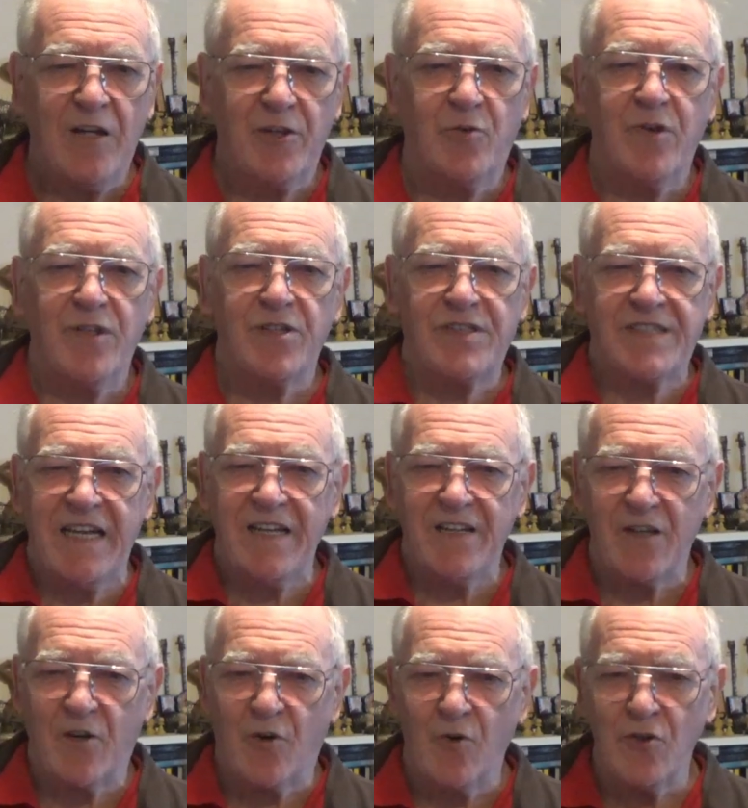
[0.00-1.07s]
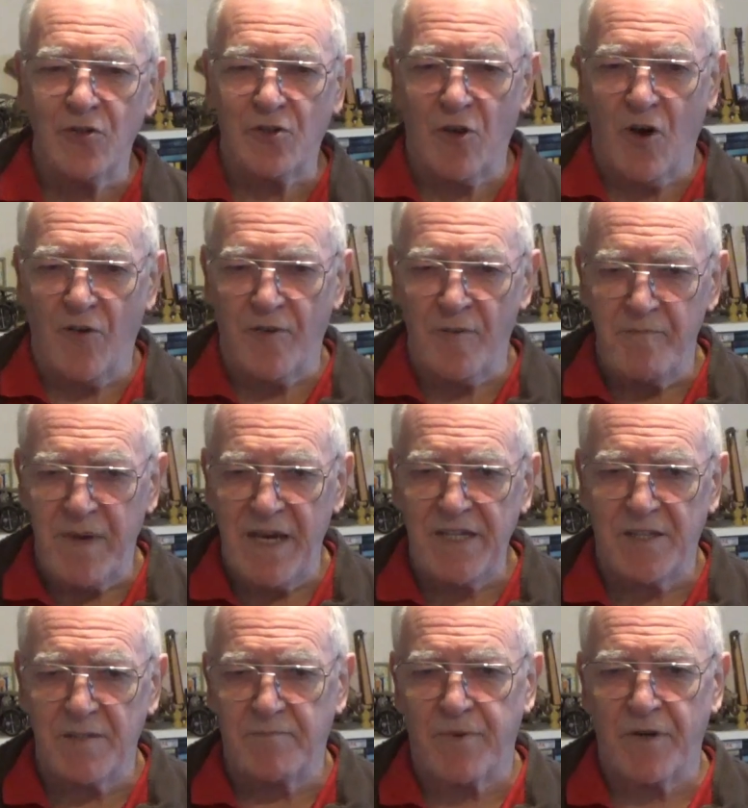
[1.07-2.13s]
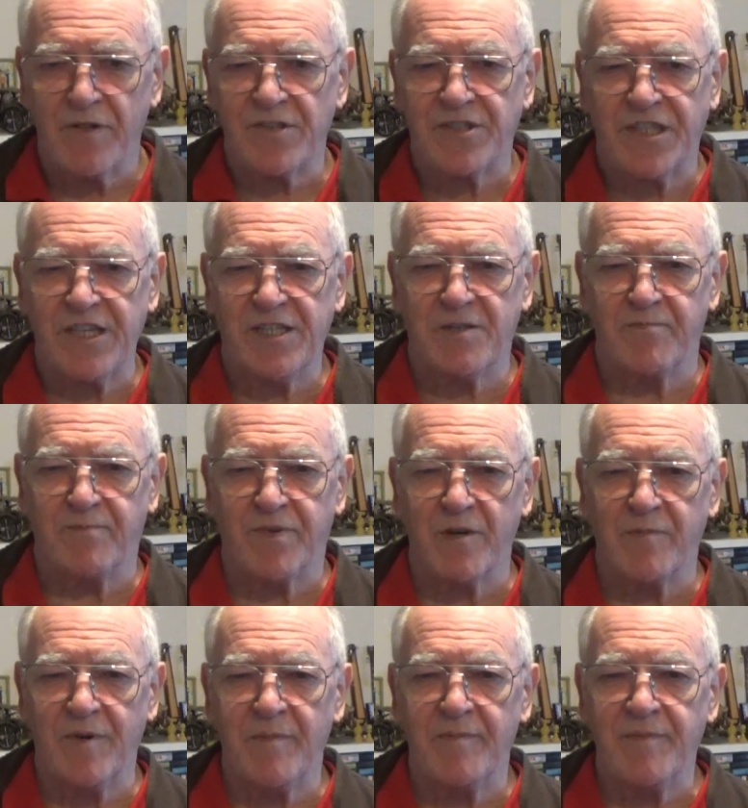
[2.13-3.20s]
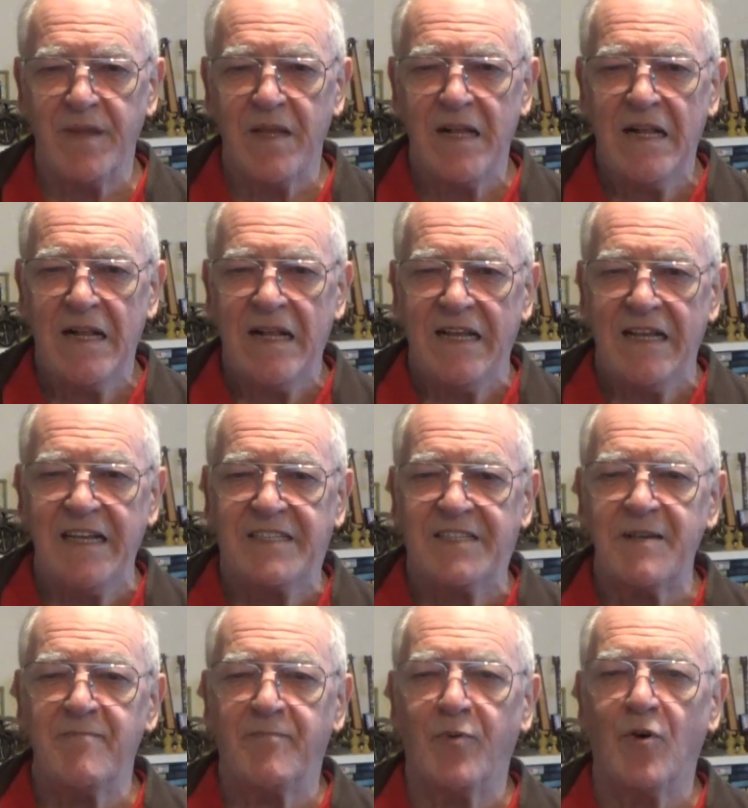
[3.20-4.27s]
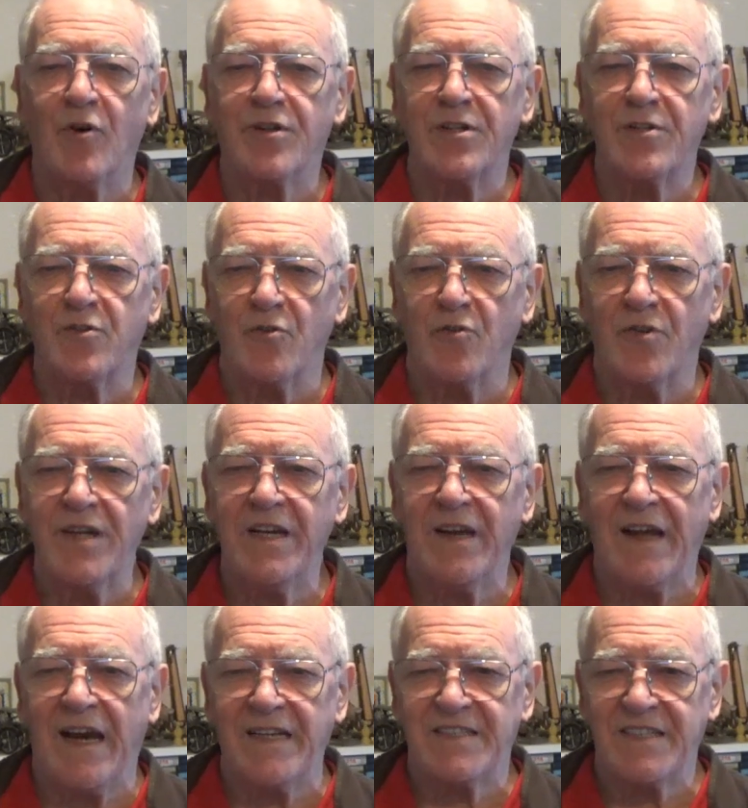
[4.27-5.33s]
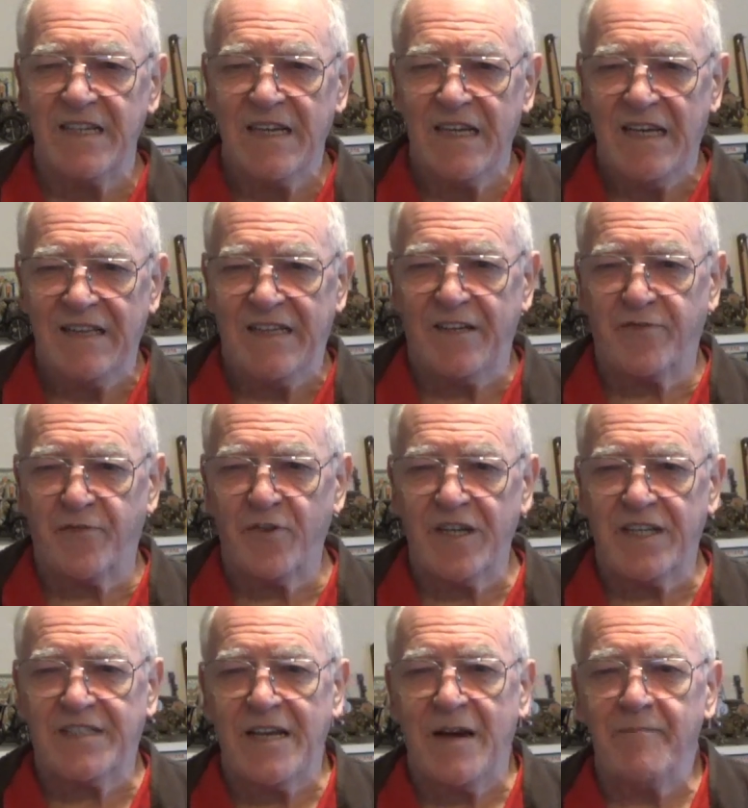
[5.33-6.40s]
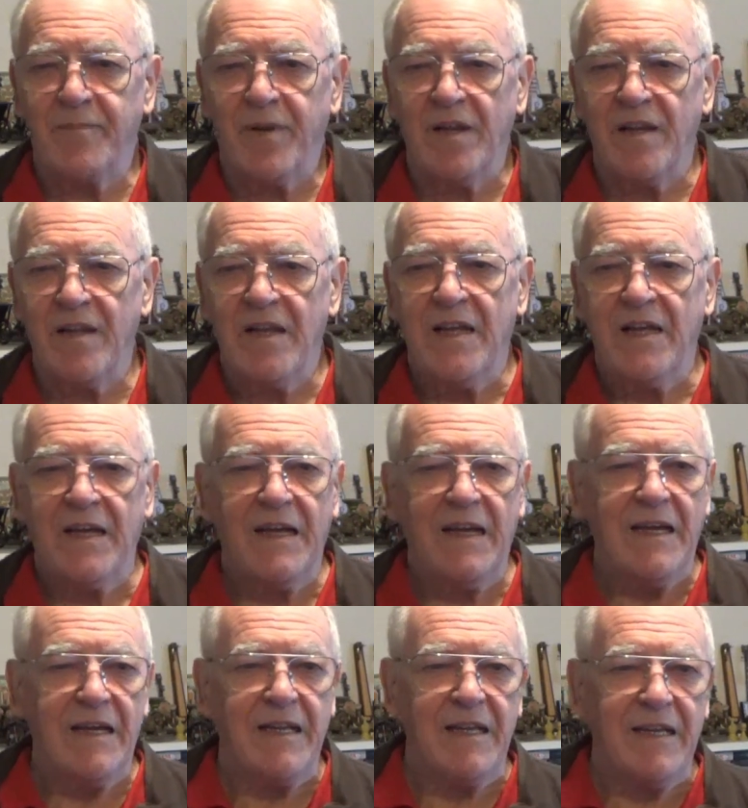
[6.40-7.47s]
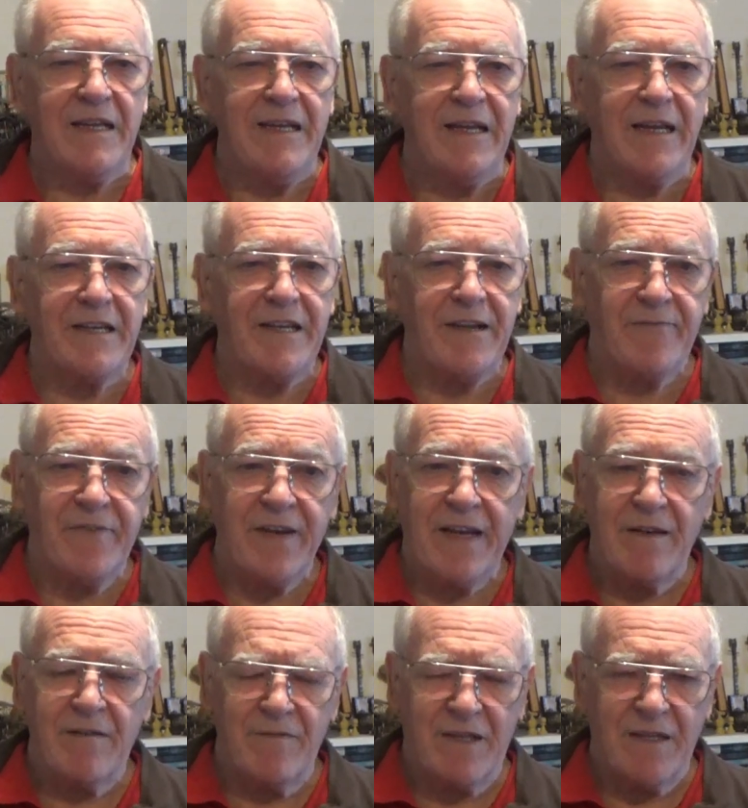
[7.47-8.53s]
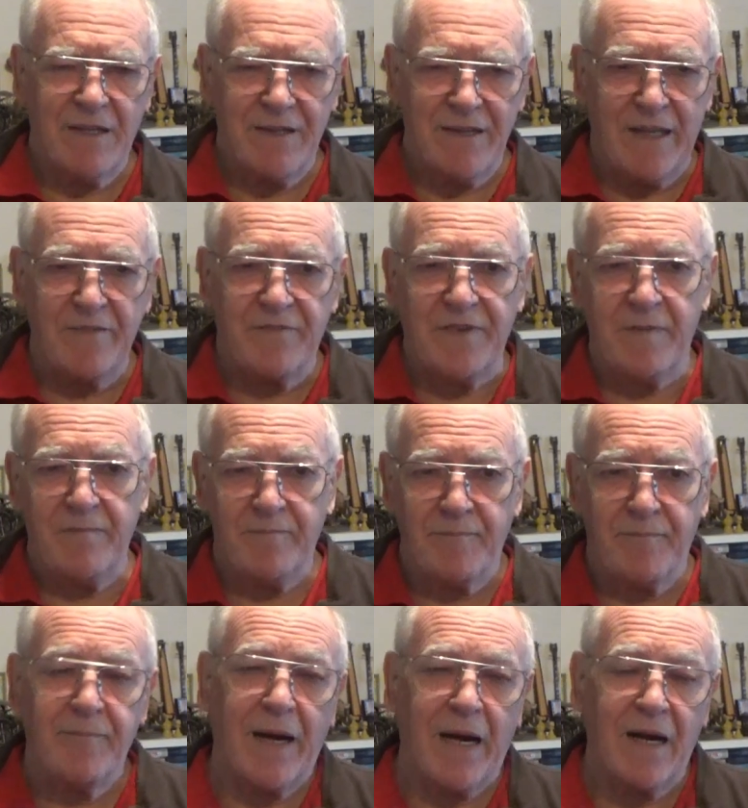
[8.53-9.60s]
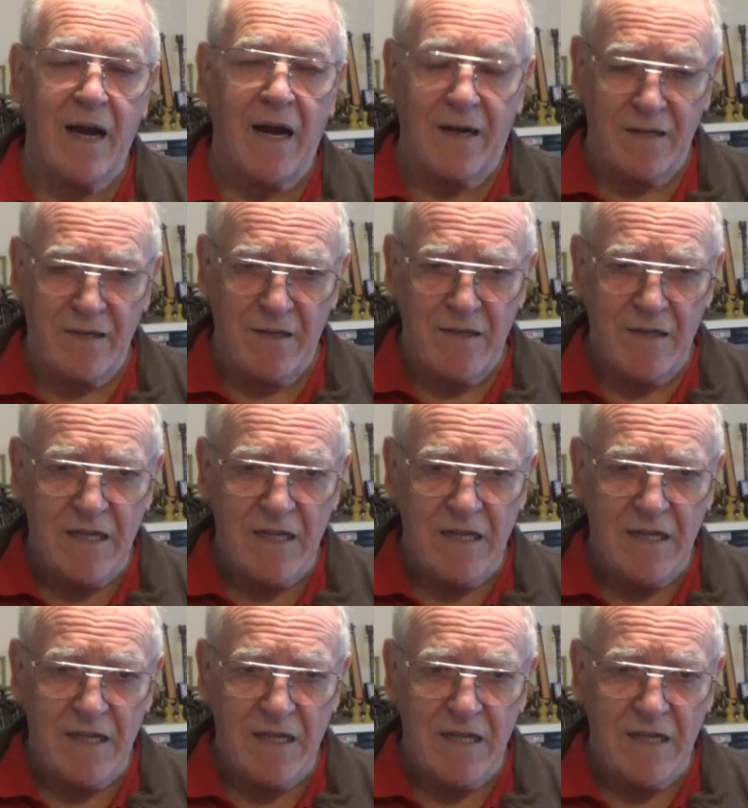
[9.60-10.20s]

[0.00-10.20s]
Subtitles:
To understand the cause of a major pronunciation problem, it's important to realize that, for example, Nan Vien Bang Hang